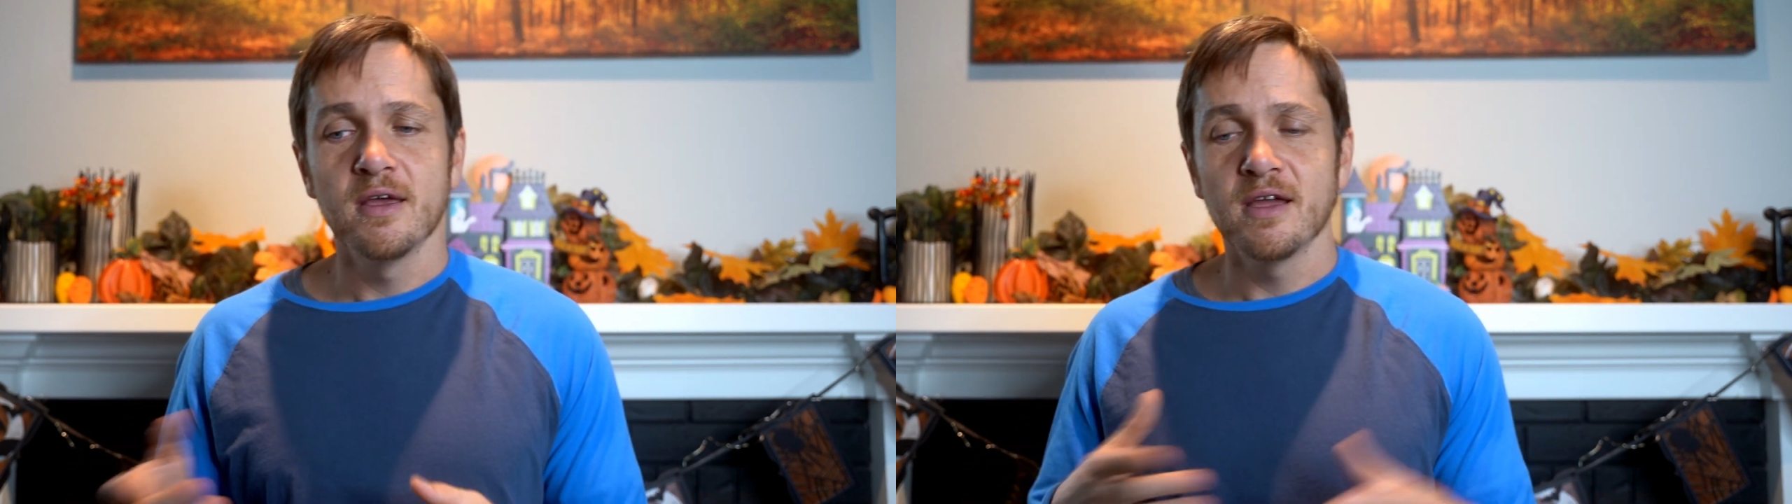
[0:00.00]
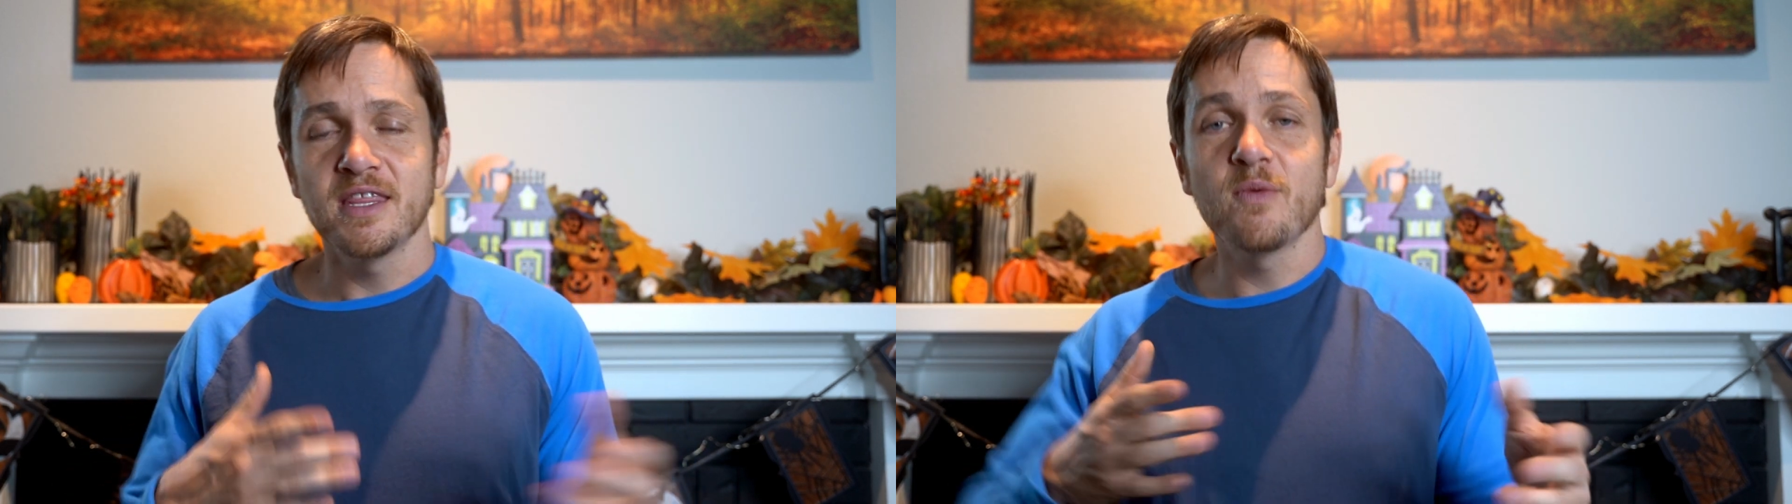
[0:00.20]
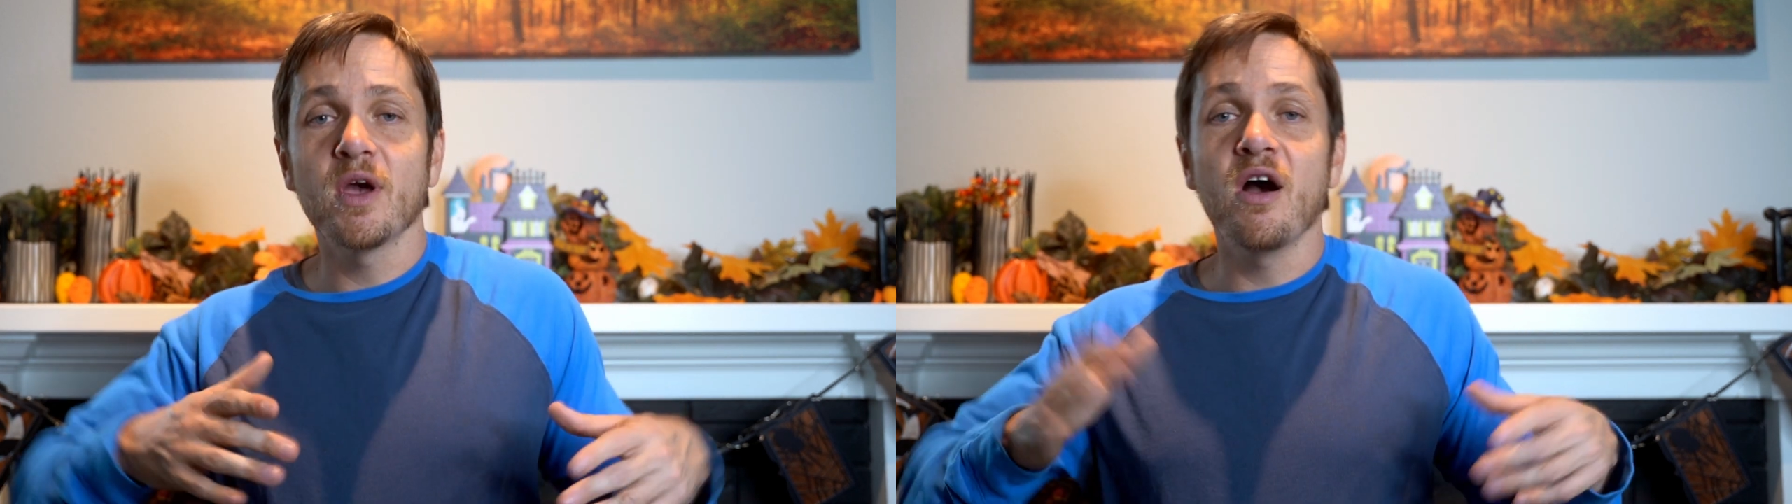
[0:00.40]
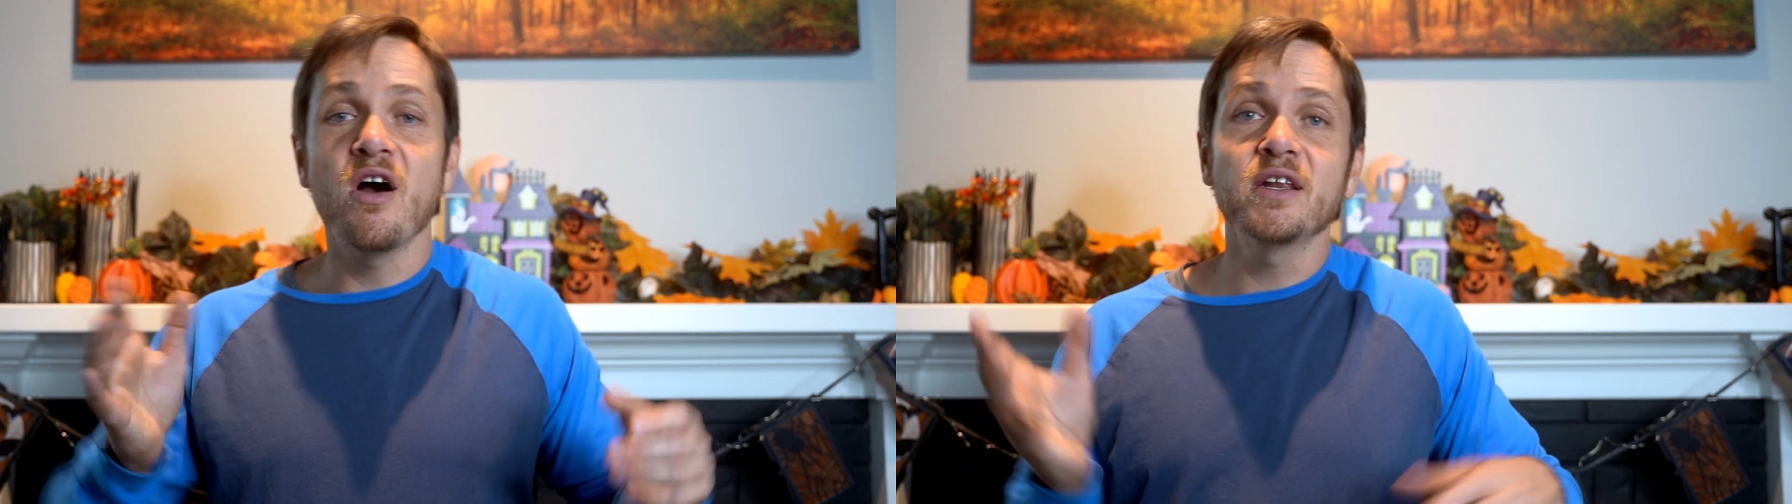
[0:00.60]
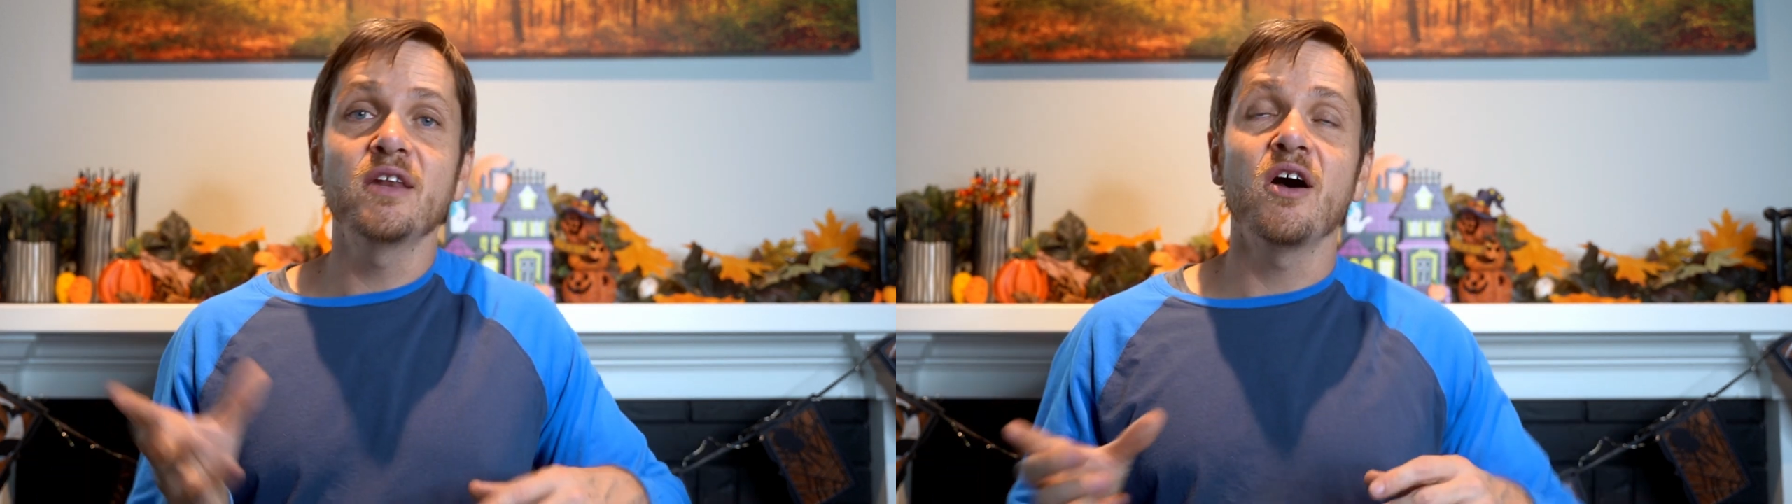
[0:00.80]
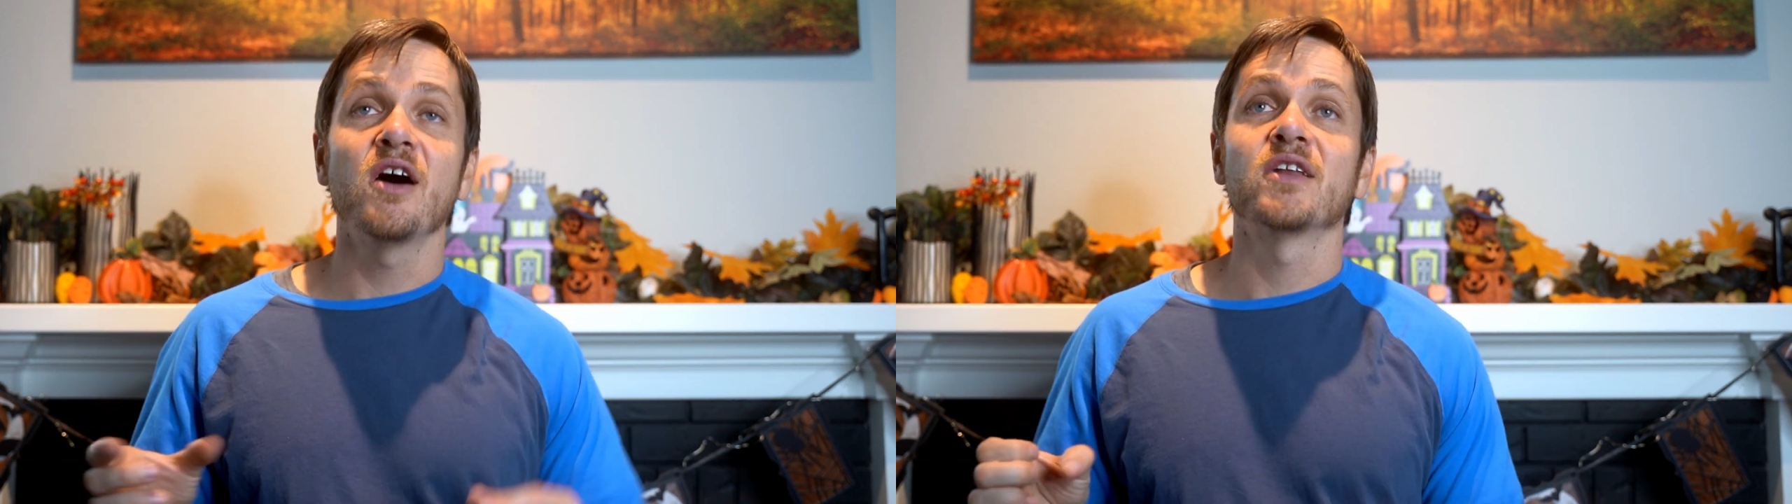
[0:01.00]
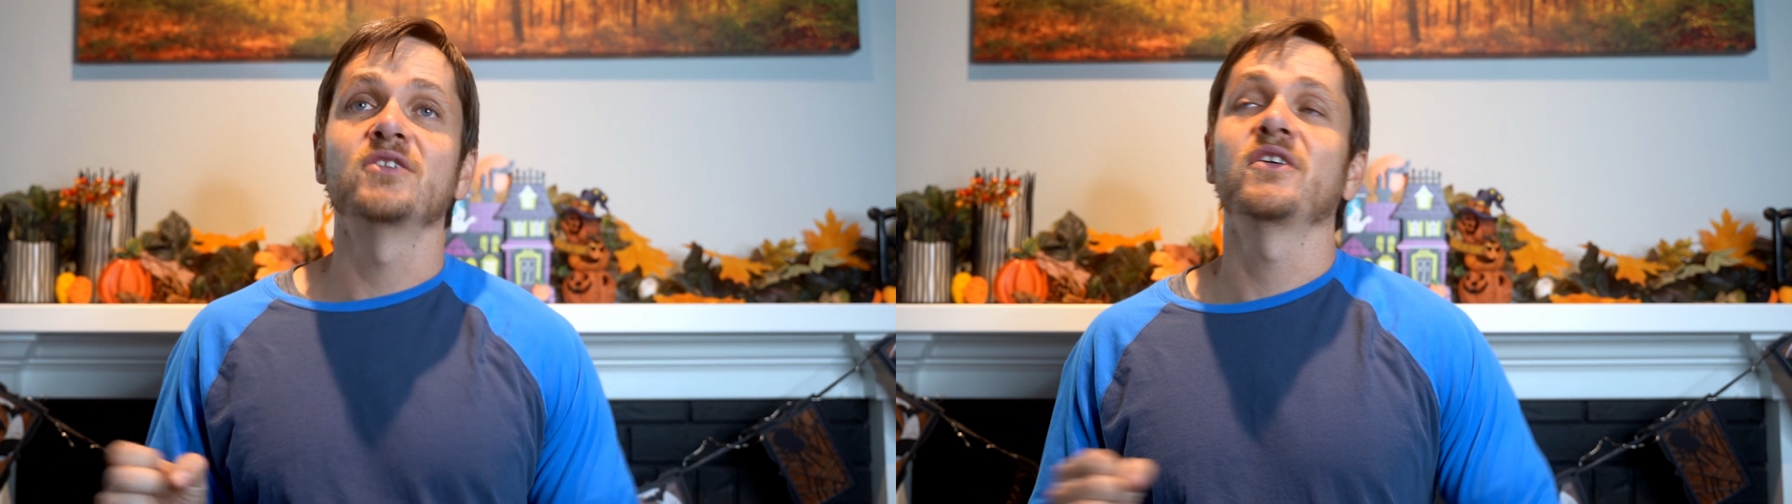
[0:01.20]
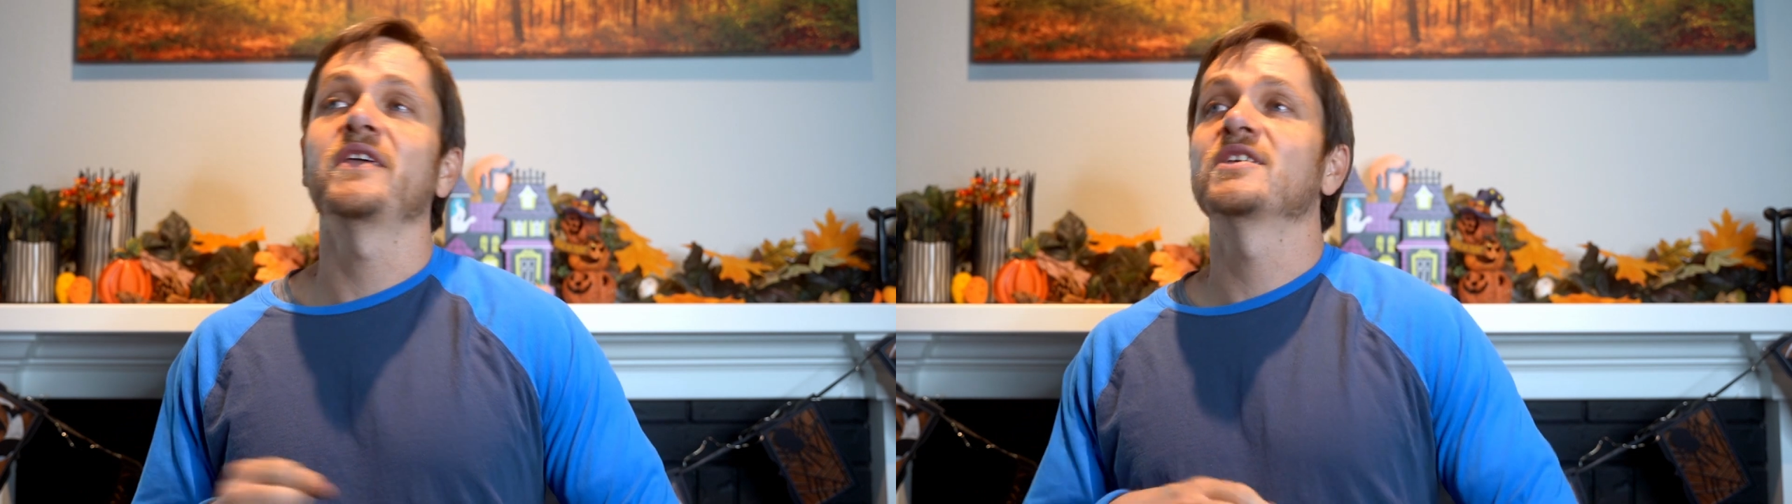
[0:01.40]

And they went on and on until they